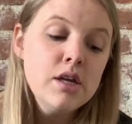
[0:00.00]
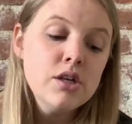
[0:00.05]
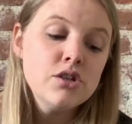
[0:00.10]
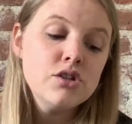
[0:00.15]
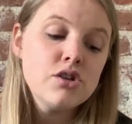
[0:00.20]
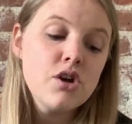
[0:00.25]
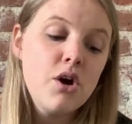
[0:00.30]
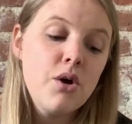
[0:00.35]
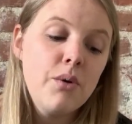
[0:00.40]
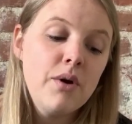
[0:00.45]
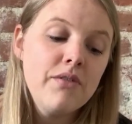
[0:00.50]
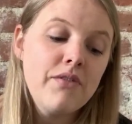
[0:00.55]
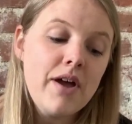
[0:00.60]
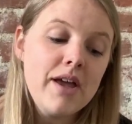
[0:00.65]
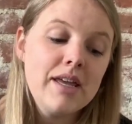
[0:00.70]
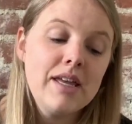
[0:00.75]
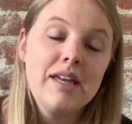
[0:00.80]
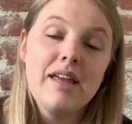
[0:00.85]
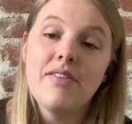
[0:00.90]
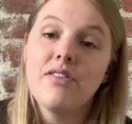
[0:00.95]
So if
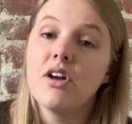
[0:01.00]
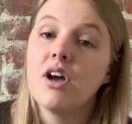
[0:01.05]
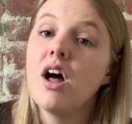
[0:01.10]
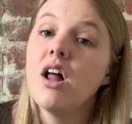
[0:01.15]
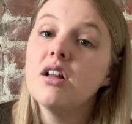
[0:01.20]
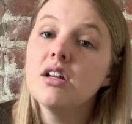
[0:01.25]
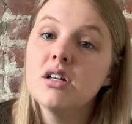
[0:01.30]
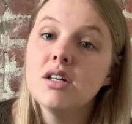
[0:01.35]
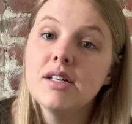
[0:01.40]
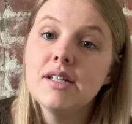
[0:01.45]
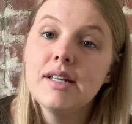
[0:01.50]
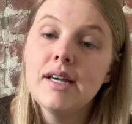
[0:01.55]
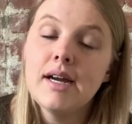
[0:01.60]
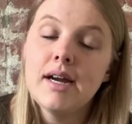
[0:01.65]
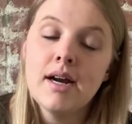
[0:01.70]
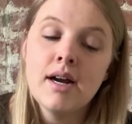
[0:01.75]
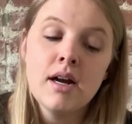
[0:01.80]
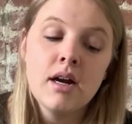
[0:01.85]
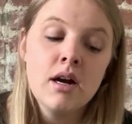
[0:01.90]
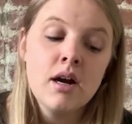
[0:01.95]
I can get the color in
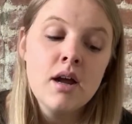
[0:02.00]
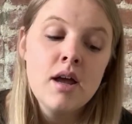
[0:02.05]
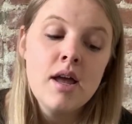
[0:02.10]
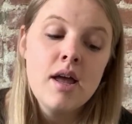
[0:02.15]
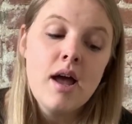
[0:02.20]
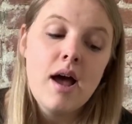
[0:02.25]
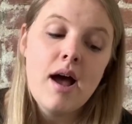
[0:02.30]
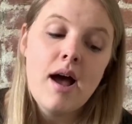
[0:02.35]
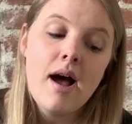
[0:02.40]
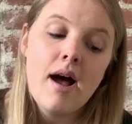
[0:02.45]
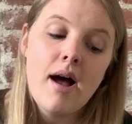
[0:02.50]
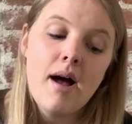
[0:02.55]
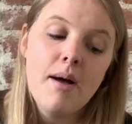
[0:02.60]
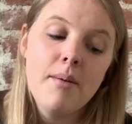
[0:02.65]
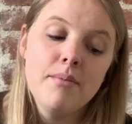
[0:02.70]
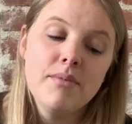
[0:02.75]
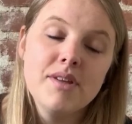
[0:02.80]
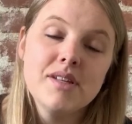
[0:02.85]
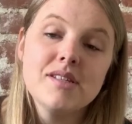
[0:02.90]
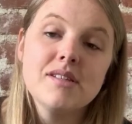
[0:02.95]
there,
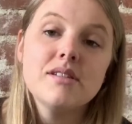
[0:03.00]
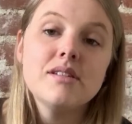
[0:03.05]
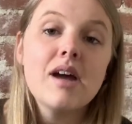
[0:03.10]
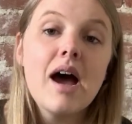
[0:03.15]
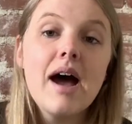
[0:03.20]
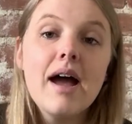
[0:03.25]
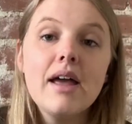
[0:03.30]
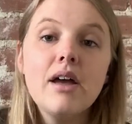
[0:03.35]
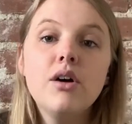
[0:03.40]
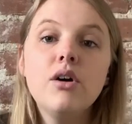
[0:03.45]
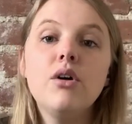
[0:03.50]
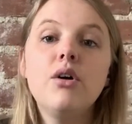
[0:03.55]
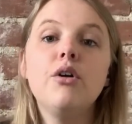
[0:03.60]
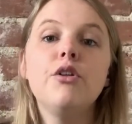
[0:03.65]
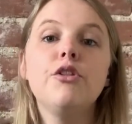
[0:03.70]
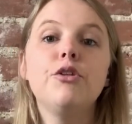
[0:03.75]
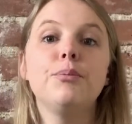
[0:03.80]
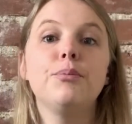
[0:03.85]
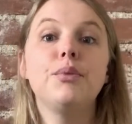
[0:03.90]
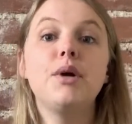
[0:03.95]
the
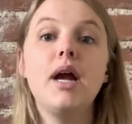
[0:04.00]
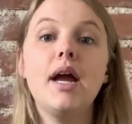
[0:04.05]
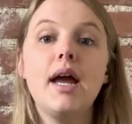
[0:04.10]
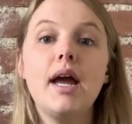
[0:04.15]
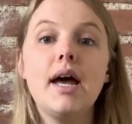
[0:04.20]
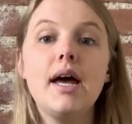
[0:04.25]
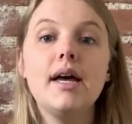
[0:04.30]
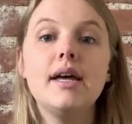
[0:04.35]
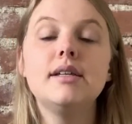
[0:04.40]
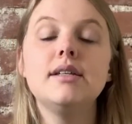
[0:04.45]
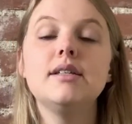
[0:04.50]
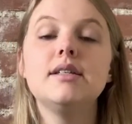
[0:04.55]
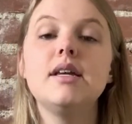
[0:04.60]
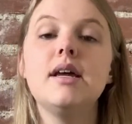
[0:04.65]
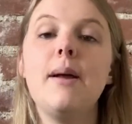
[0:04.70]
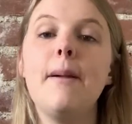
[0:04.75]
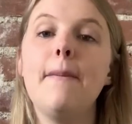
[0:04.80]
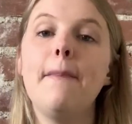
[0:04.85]
style, the brand,